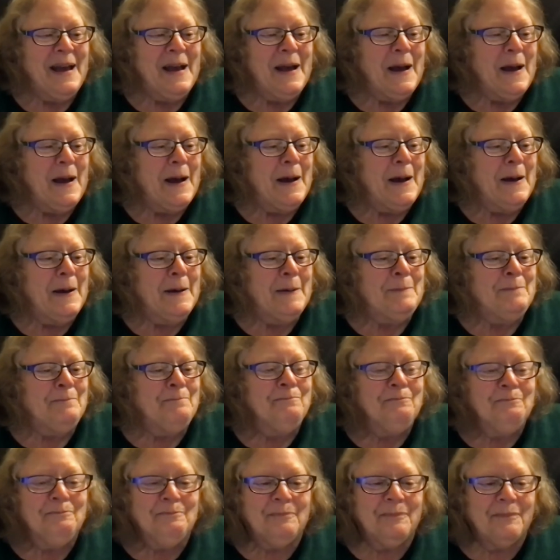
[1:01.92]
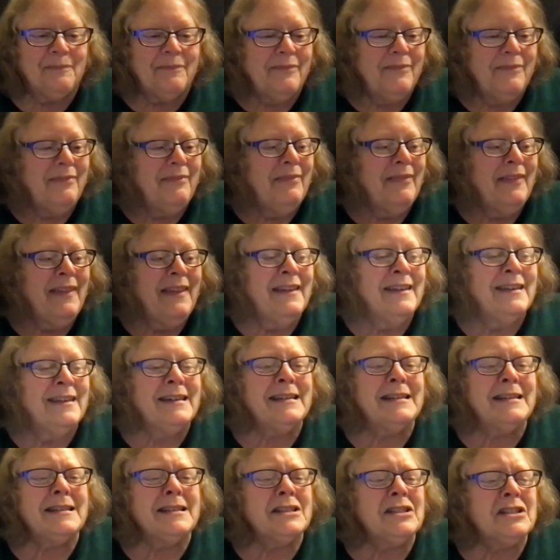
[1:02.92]
In
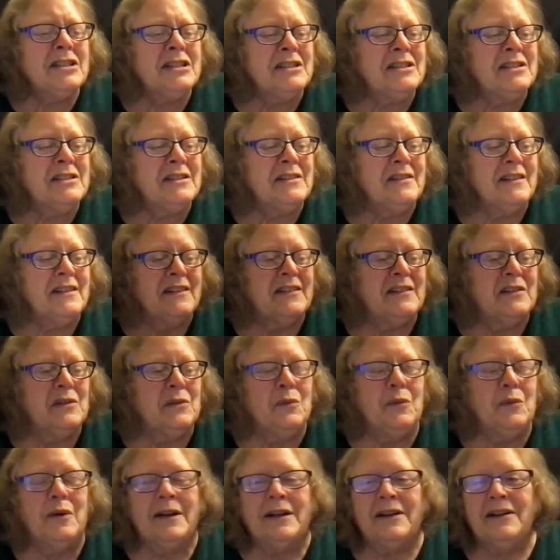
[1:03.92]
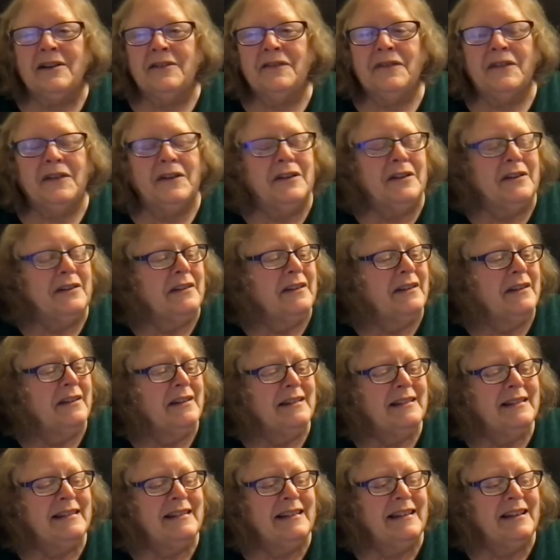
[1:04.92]
addition to this wonderful
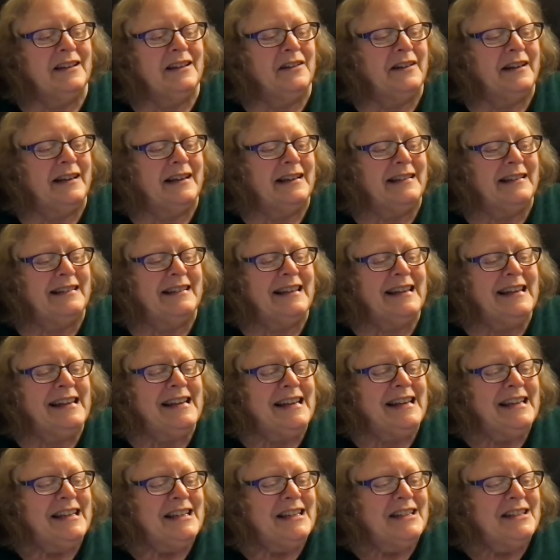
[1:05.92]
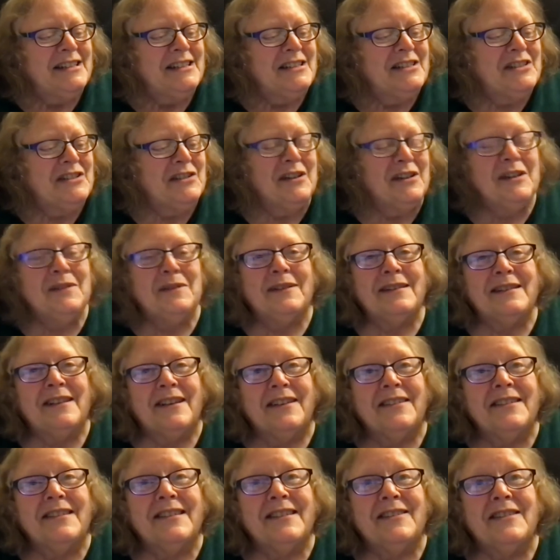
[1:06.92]
series, Judi was
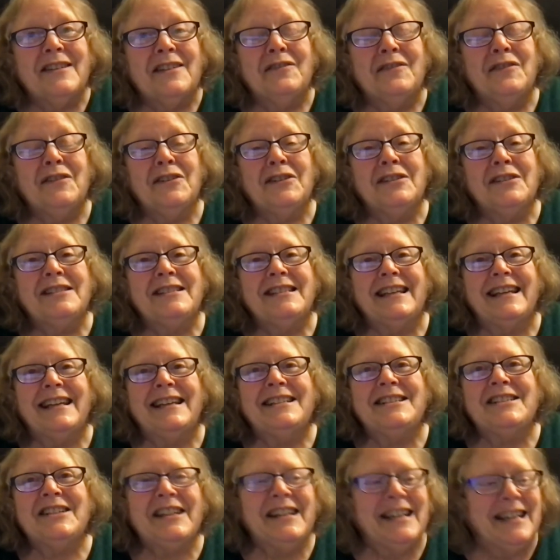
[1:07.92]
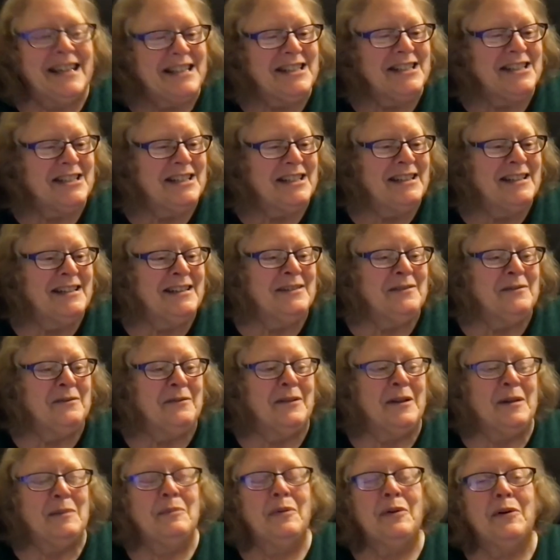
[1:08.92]
also the first education
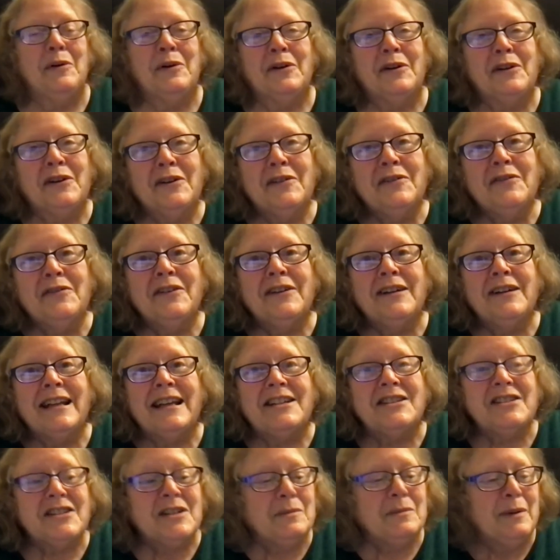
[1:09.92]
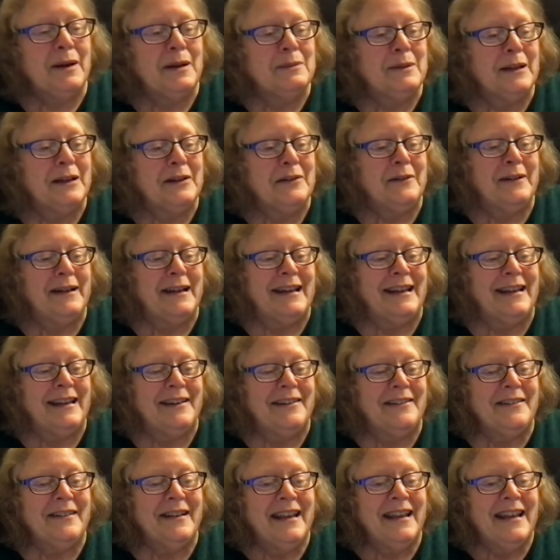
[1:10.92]
reporter for National Public
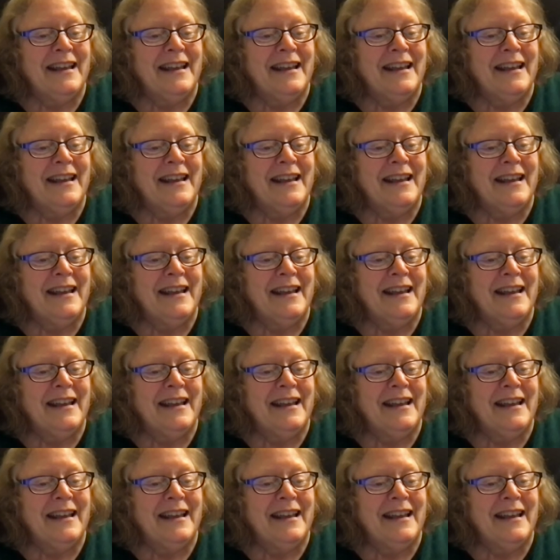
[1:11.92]
Radio,